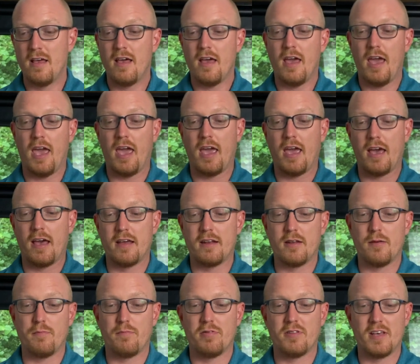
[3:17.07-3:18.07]

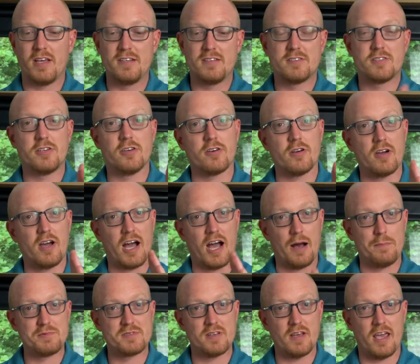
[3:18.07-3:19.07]
and place your
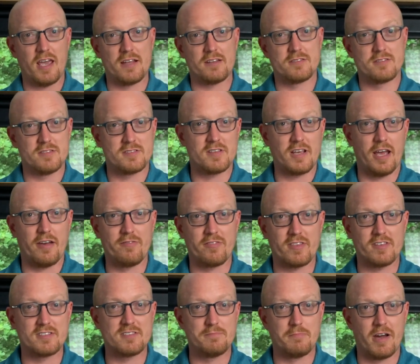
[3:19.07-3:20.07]
opposite hand. So say
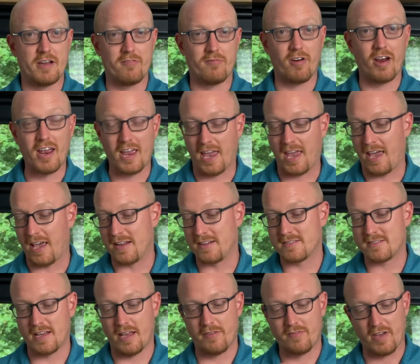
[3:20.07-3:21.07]
this is my right hand.
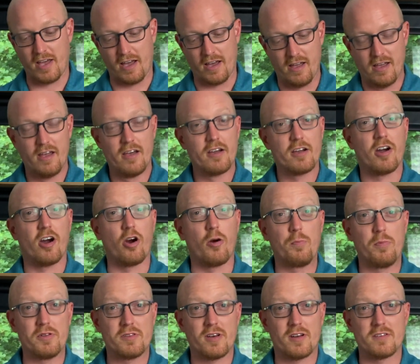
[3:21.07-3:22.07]
Say I've got
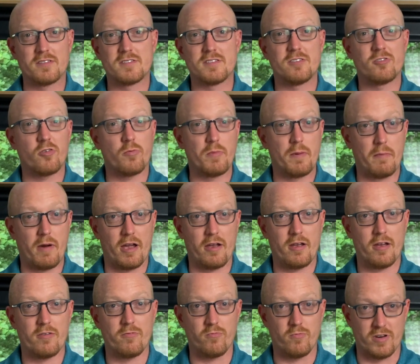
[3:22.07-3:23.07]
carpal tunnel syndrome in my
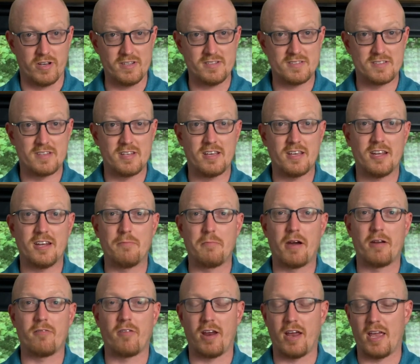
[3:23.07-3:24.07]
wrist and in my
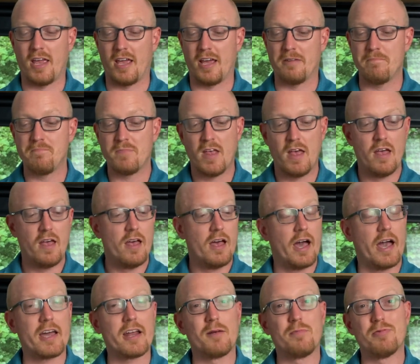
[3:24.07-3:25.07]
right hand.
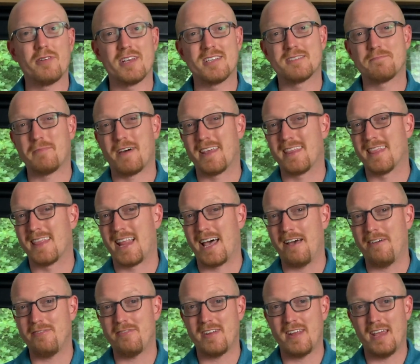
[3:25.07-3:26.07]
I'm going to place my
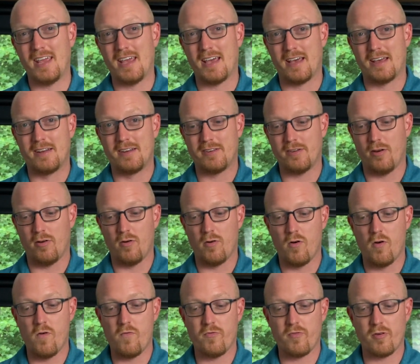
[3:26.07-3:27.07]
left hand
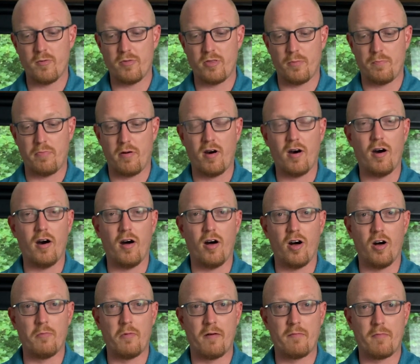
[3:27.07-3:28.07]
over the
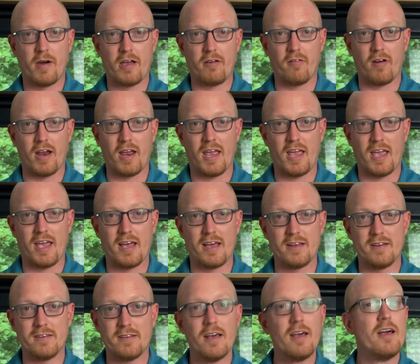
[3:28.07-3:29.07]
palm of my right
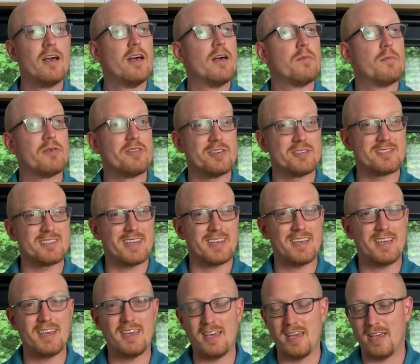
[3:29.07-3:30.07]
hand, but there's a
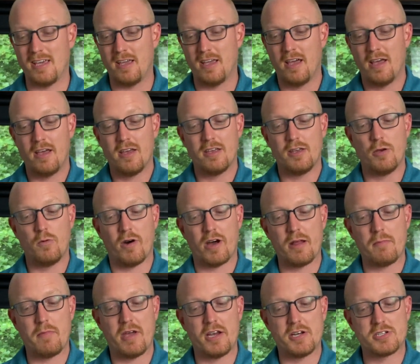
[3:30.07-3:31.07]
key. You want to
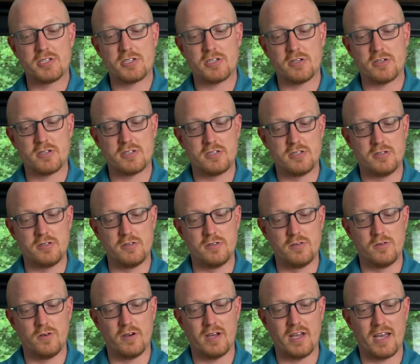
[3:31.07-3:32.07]
make sure
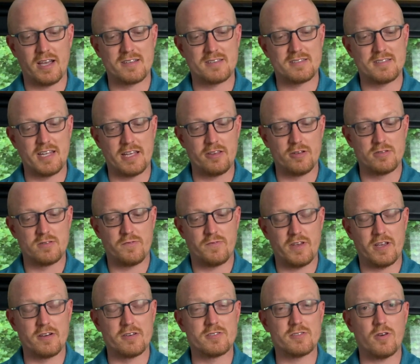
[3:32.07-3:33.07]
to extend those
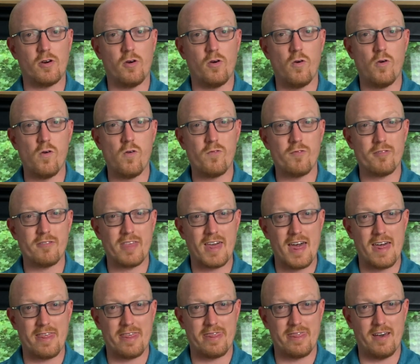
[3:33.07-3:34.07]
fingers over
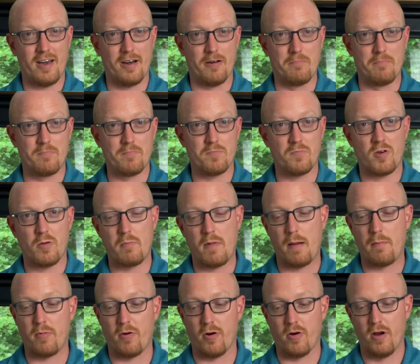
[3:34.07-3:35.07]
that thumb.
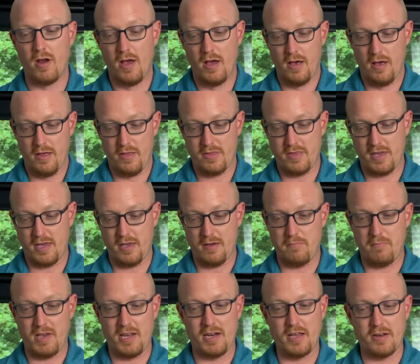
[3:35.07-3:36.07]
Remember, the
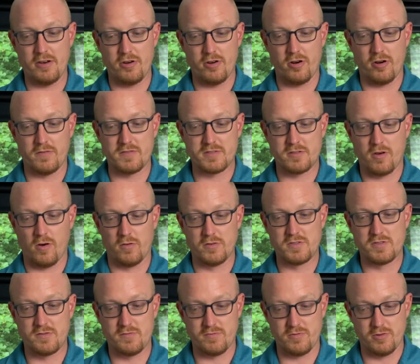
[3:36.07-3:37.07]
median nerves goes
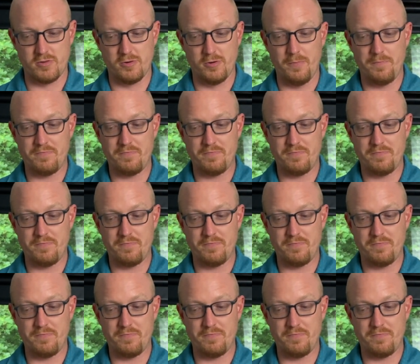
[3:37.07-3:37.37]
through